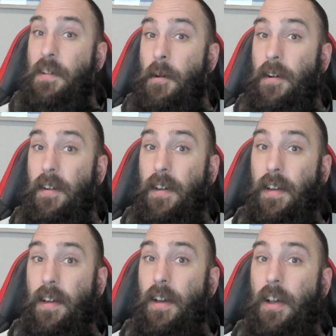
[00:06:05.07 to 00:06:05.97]
customer,
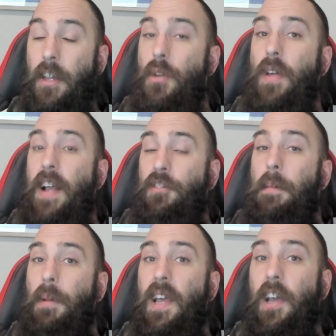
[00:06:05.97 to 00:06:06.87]
you can
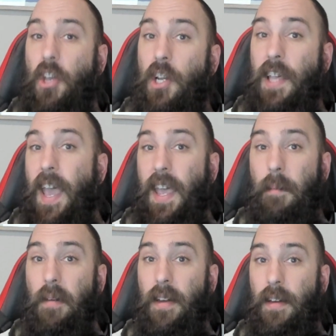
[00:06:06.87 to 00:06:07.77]
actually play a good
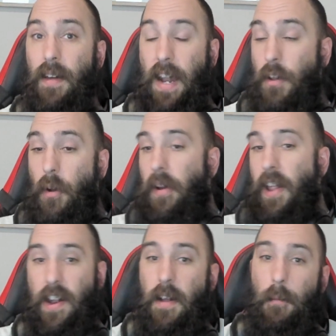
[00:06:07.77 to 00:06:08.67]
game. And you
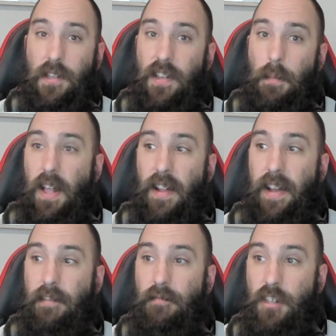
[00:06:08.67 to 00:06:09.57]
don't end up with something
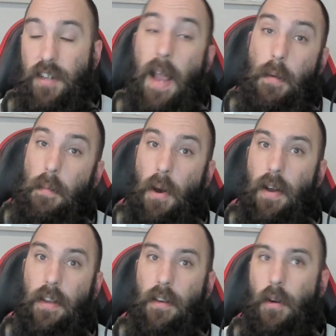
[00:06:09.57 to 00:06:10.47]
like
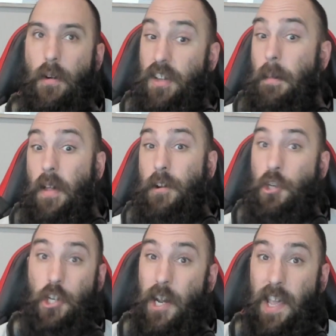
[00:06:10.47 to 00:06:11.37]
Cyberpunk, or some
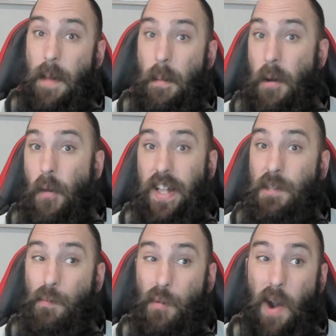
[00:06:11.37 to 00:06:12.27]
other shitty MMO
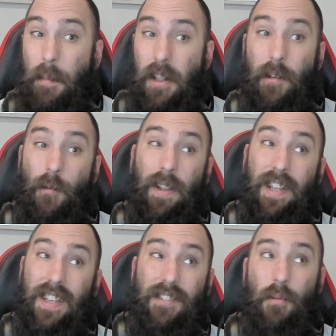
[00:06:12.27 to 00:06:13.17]
that's probably
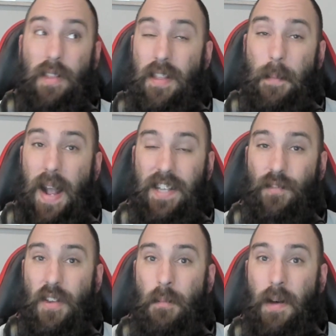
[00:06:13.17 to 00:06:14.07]
released within the
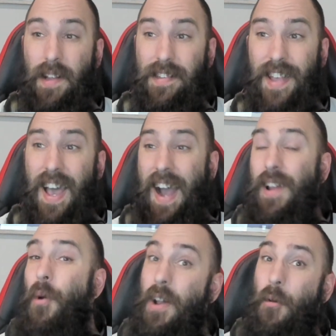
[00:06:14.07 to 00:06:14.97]
past few months.
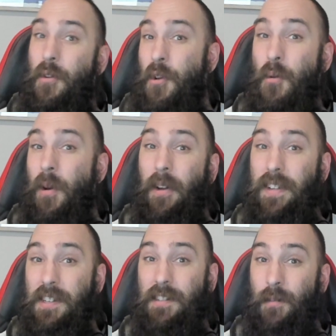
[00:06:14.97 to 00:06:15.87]
I know New
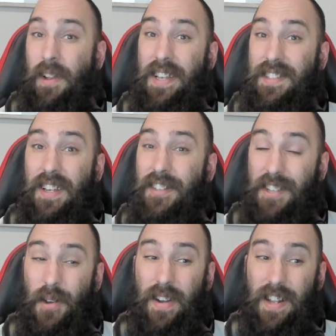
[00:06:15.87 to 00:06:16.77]
World is releasing
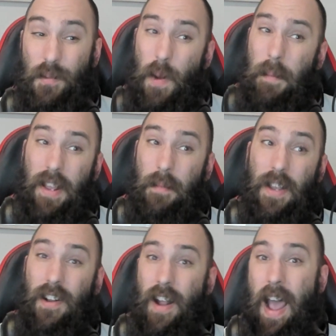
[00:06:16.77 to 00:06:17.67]
soon, and it's probably
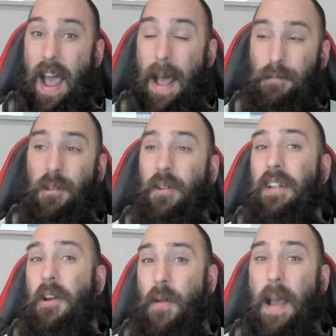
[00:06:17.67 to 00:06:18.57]
going to be an
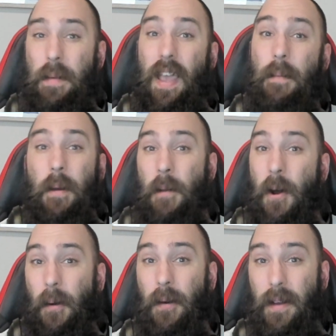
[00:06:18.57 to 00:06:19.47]
absolutely crappy
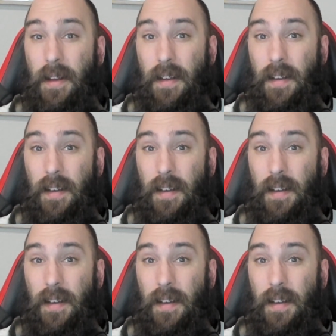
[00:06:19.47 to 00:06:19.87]
MMO.